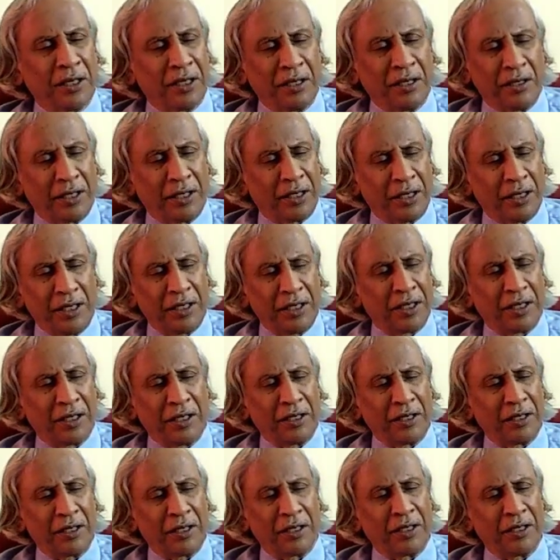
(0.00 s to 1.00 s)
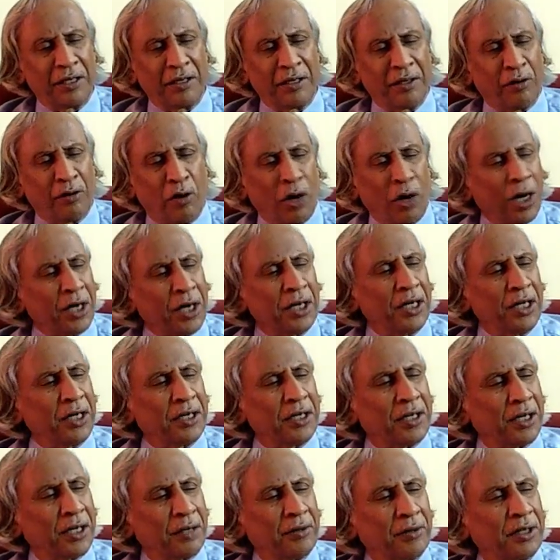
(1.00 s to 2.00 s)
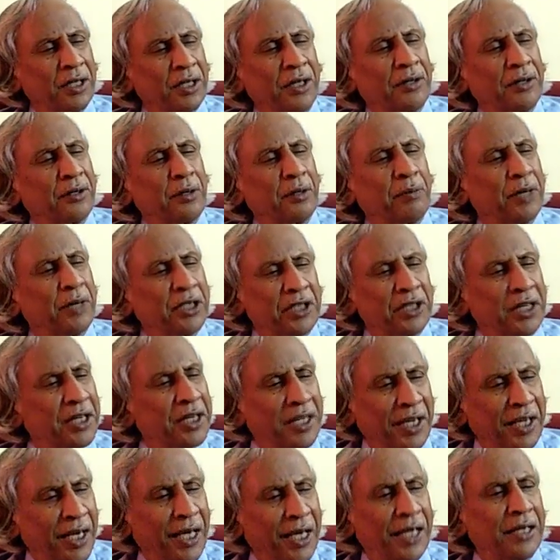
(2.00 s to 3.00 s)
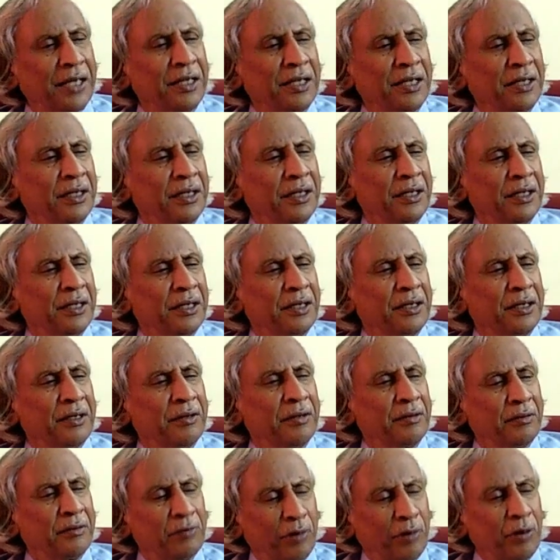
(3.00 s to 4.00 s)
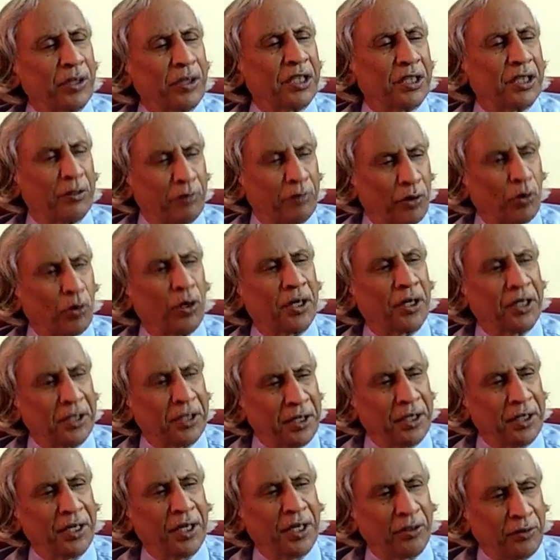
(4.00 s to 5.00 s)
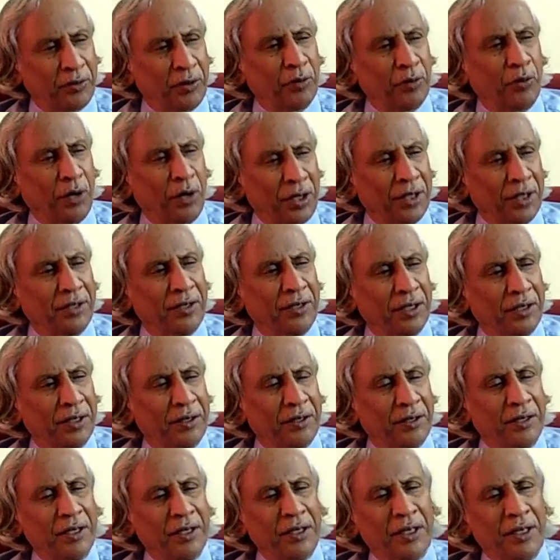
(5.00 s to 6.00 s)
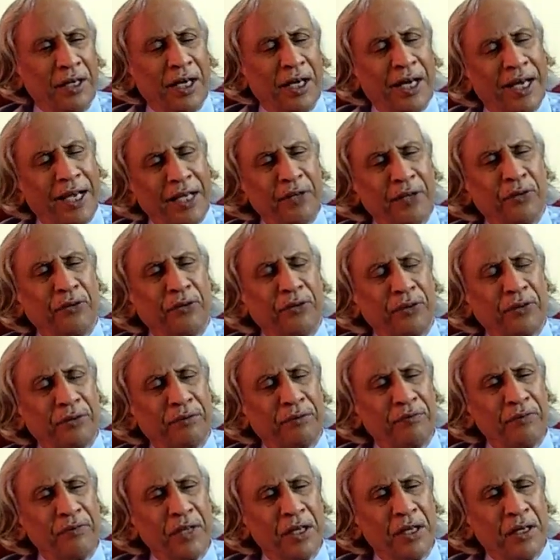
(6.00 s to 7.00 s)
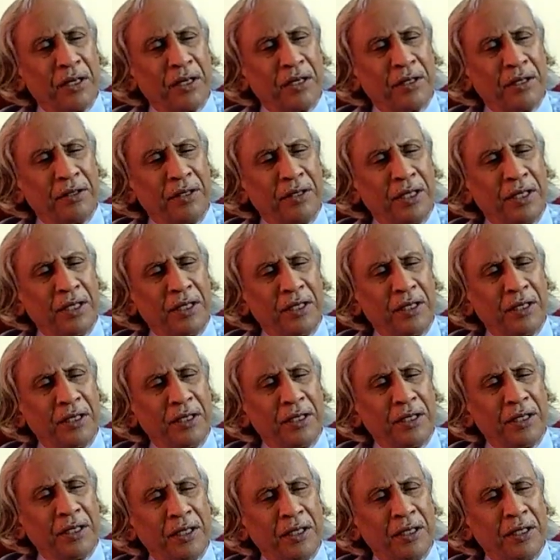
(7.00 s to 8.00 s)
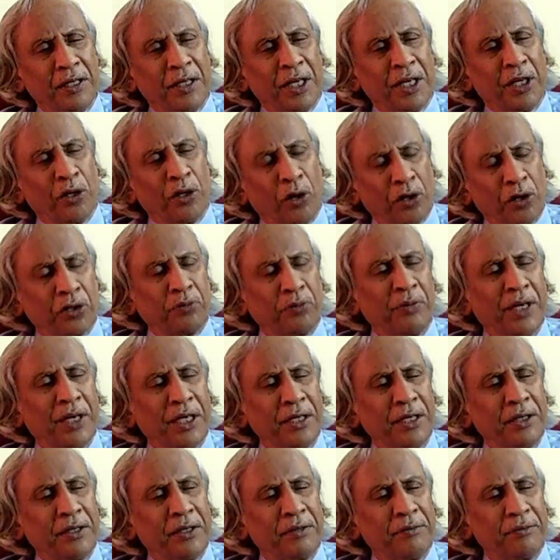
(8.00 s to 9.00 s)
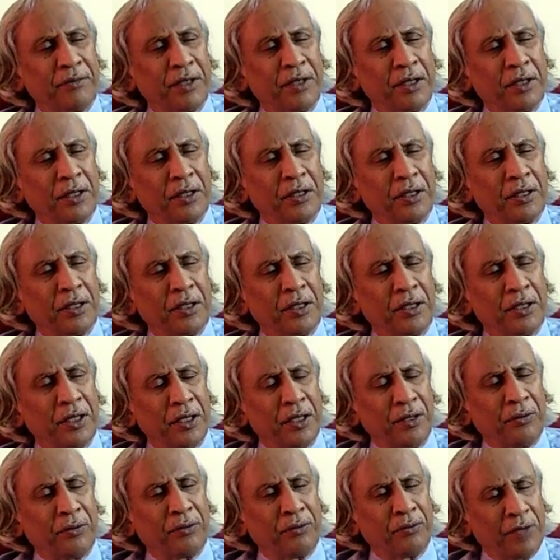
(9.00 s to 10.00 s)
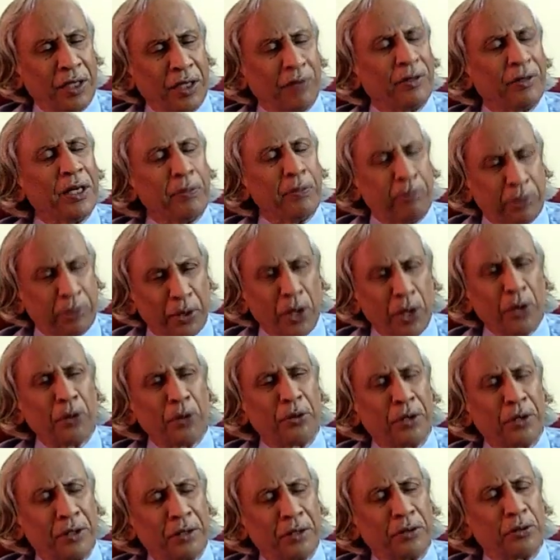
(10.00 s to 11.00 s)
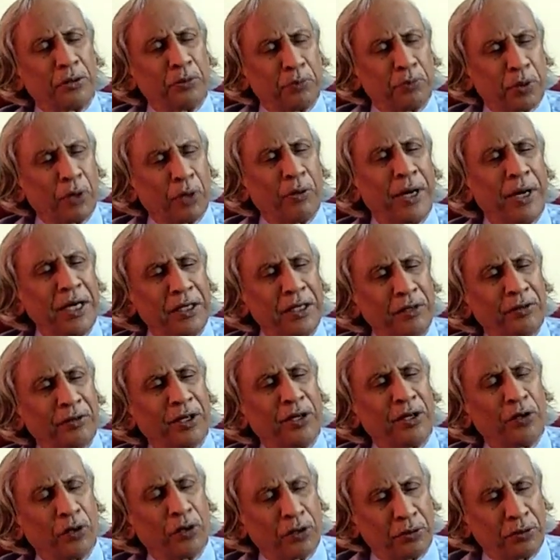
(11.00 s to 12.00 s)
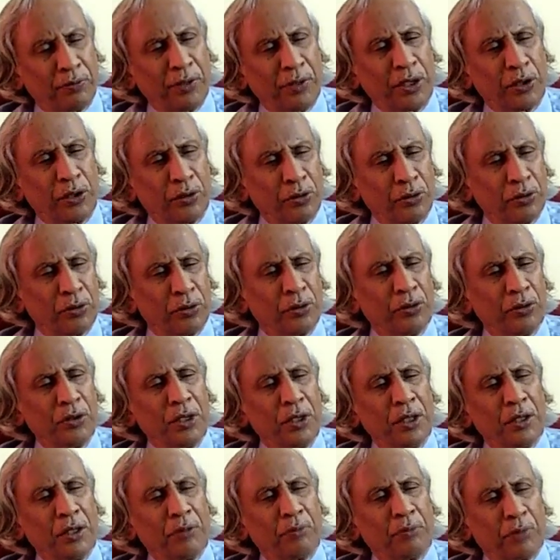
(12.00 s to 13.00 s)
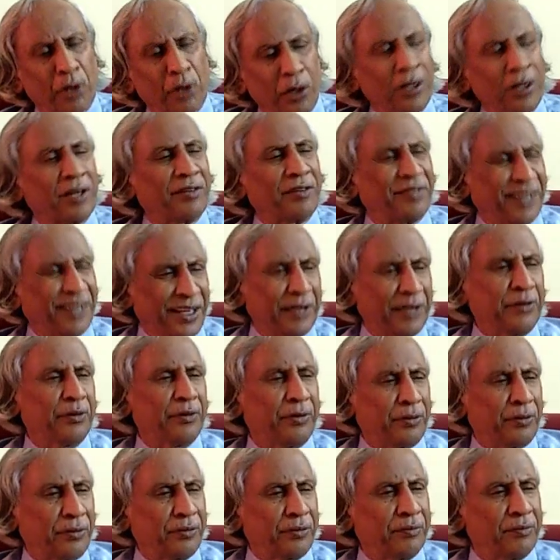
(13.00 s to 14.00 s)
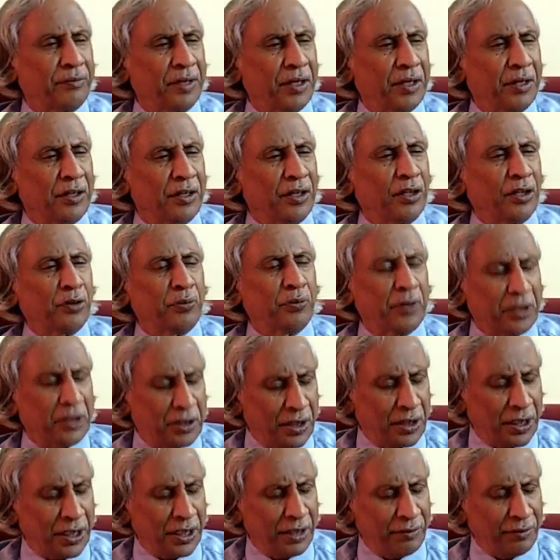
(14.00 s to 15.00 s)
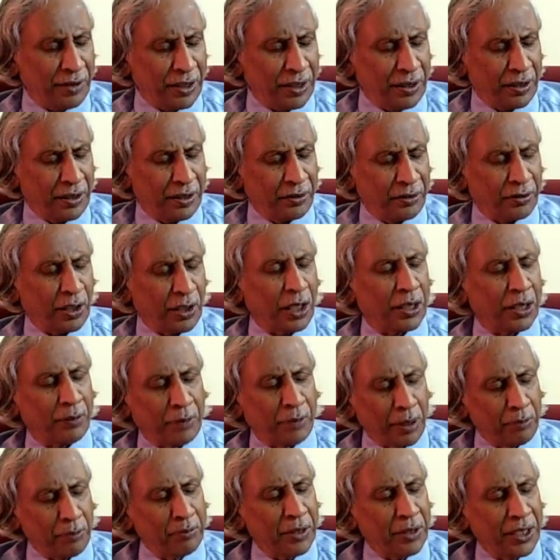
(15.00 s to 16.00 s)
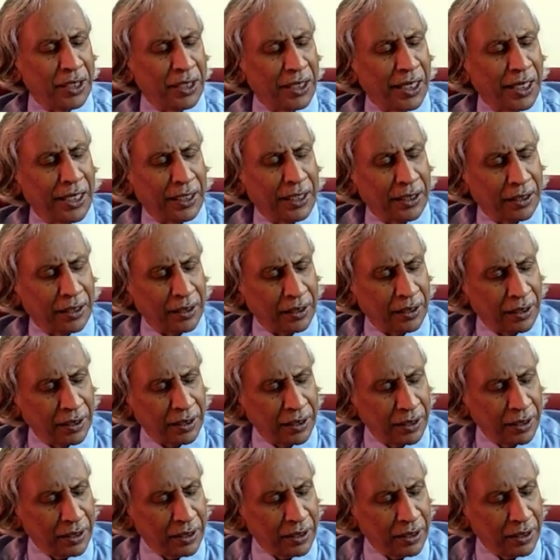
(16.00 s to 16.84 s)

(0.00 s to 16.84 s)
clinical audit, or whether it's a patient care. Foundation for Quality India is involved in that. Hence, the endorsement is, we are very proud to provide this endorsement to products like this, especially when a startup company like the